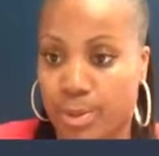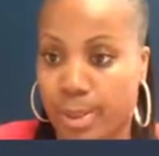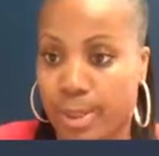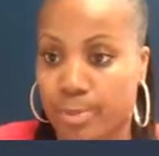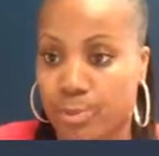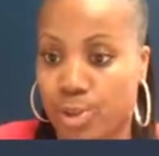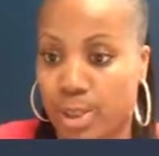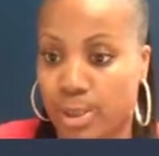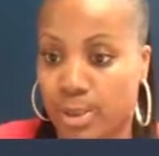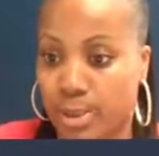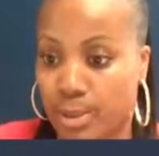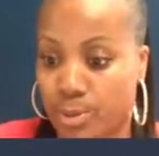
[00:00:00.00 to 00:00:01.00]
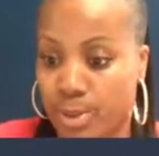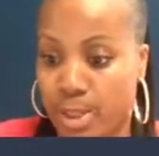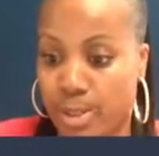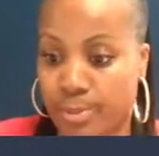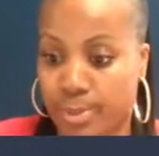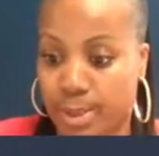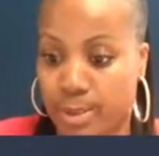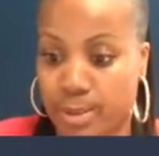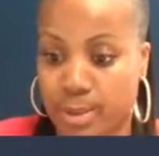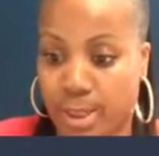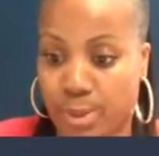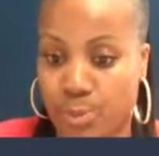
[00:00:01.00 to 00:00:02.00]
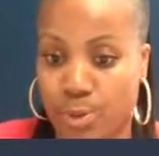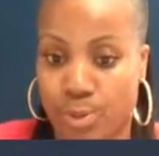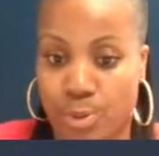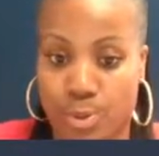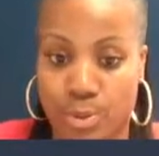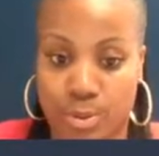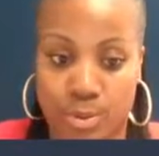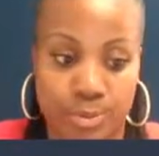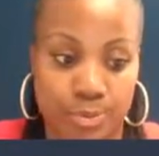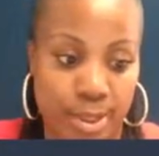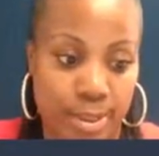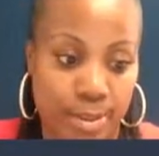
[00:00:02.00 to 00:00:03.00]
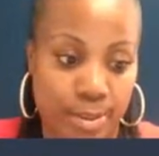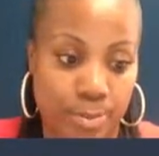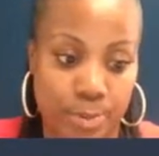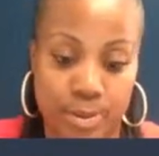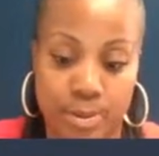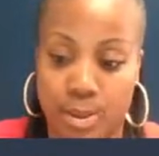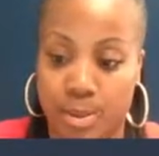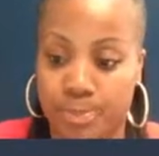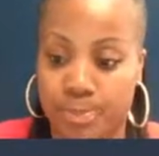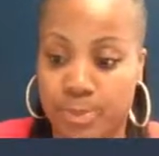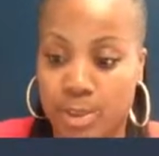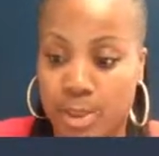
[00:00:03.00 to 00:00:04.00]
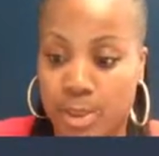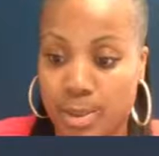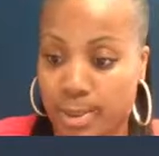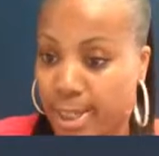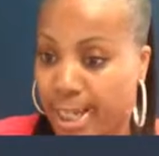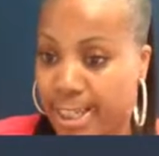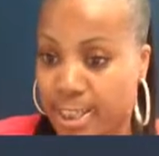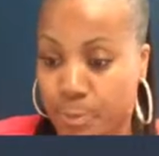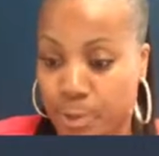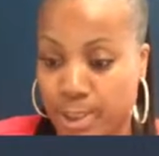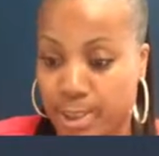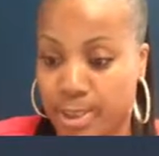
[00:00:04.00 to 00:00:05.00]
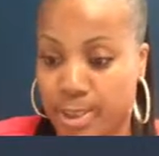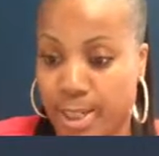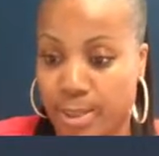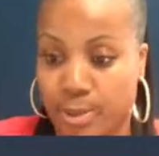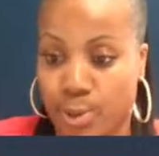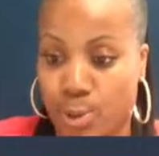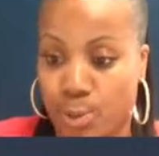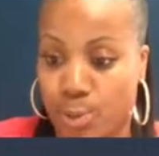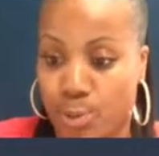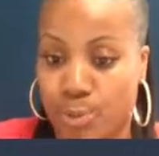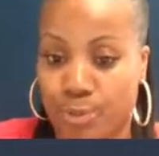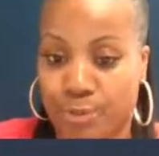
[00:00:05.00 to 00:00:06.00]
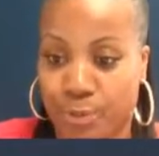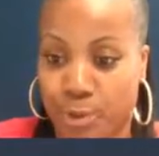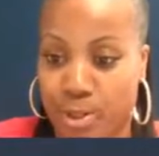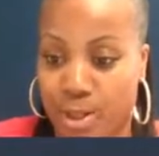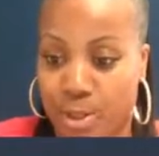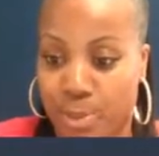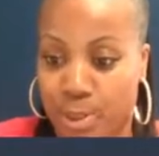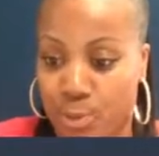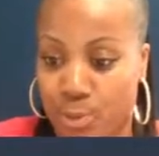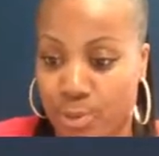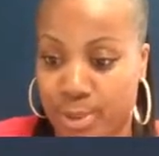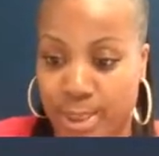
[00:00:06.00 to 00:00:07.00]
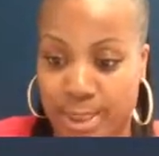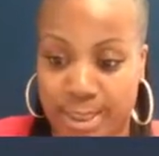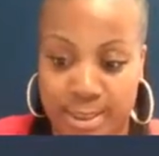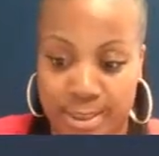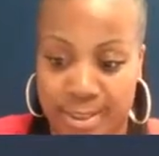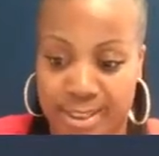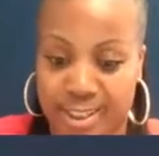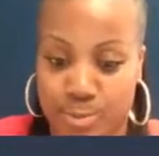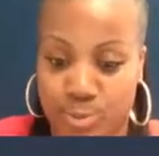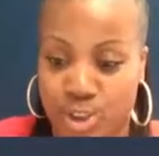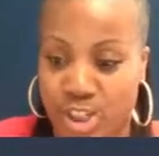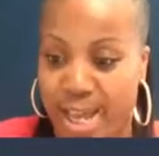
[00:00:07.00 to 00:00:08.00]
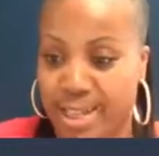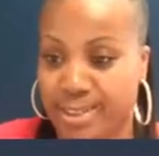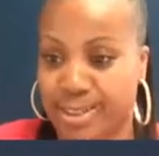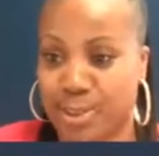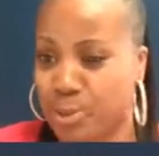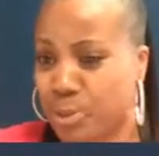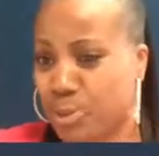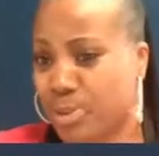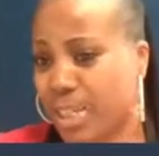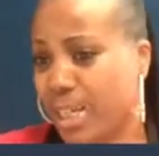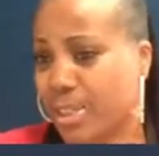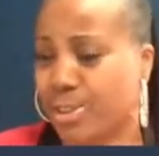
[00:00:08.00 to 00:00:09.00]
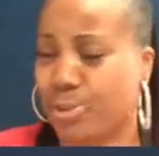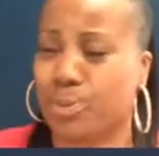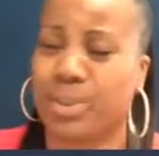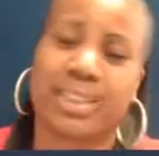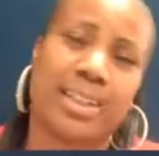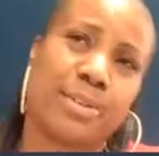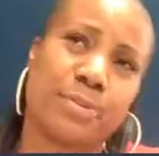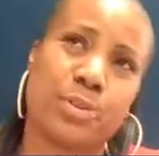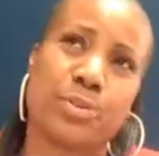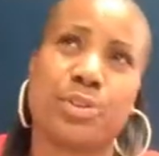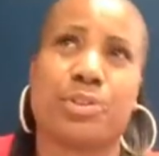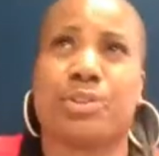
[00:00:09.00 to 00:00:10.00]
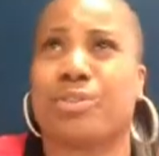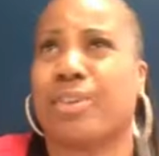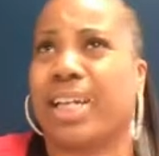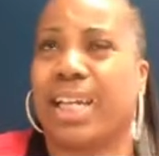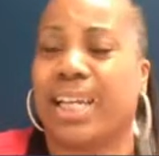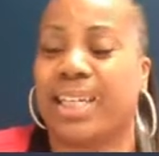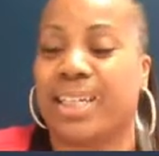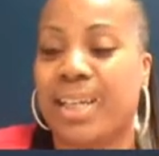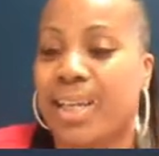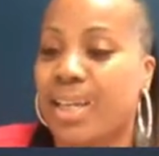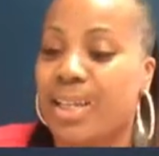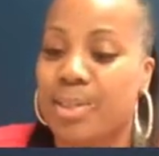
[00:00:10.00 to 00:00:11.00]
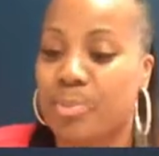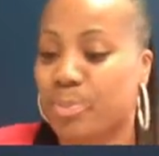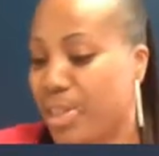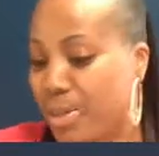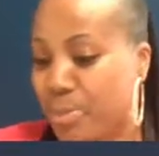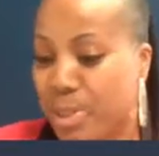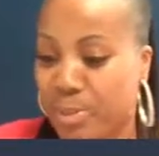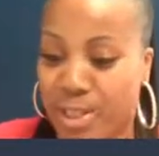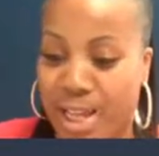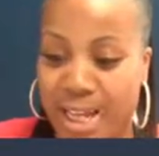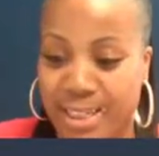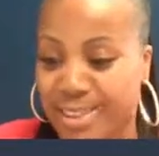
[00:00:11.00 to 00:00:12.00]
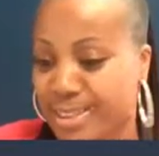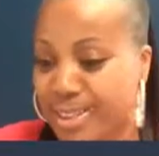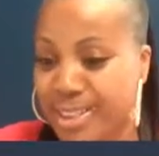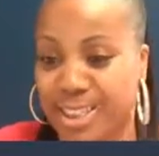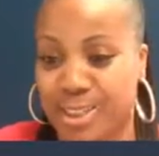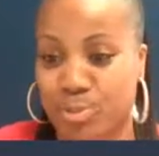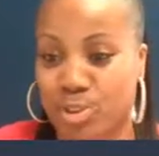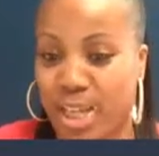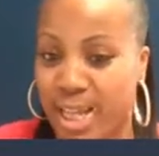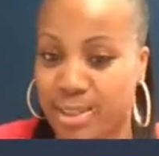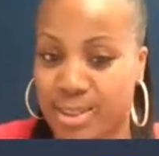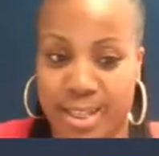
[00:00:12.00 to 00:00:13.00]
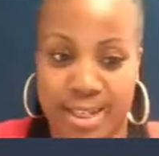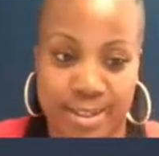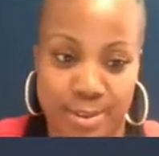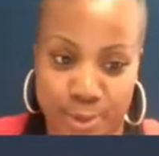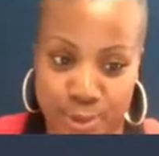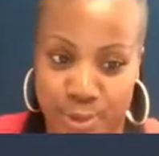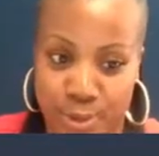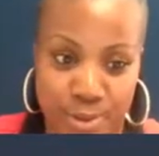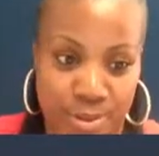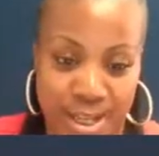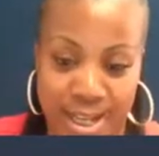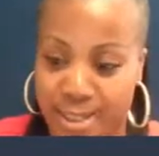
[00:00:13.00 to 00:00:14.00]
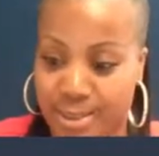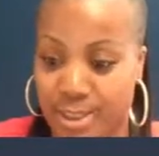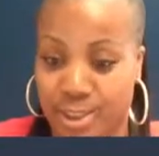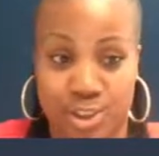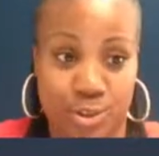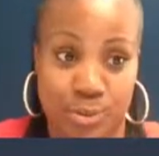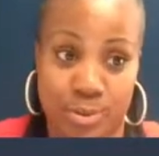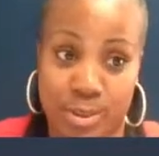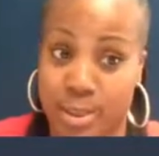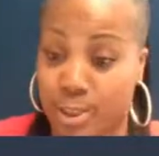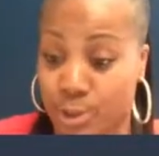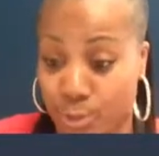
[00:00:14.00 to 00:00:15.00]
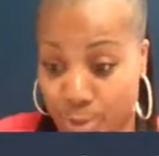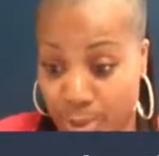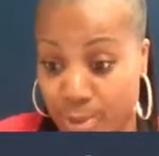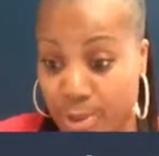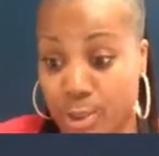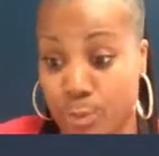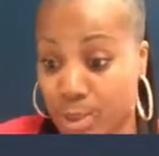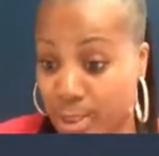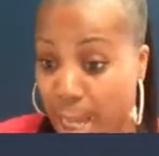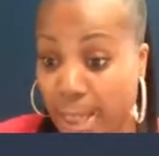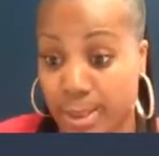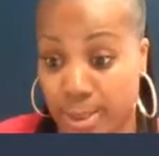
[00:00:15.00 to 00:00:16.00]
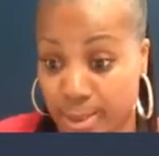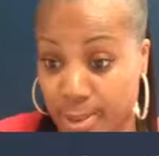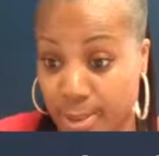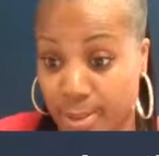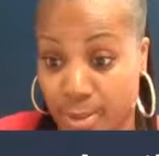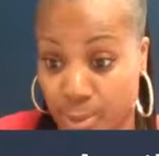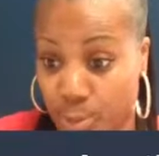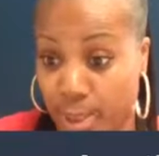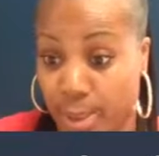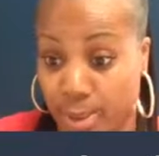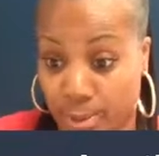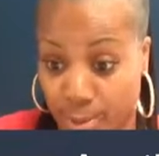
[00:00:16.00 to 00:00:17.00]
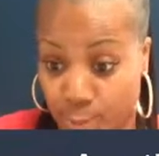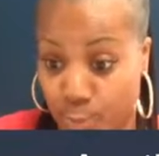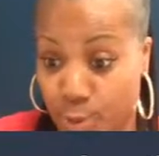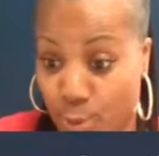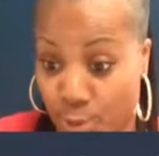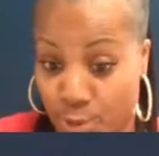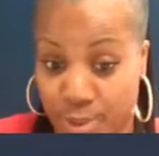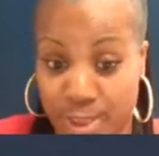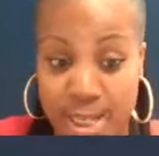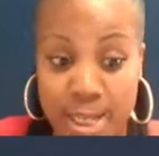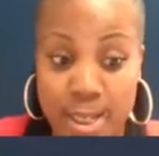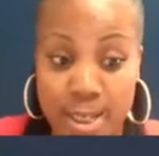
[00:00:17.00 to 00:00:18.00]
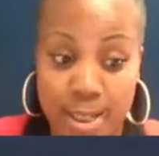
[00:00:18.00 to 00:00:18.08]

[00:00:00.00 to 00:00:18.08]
Okay, I'm trying to think. Okay, it looks like we're all good right here, but guys, please thank Nicole for coming on. I need to see some chats. Nicole, thank you. We love you. You're great. Blah, blah, blah. I need to see some chats thanking her, y'all. I got the insurance agent on here. This was not easy, okay? This was hard.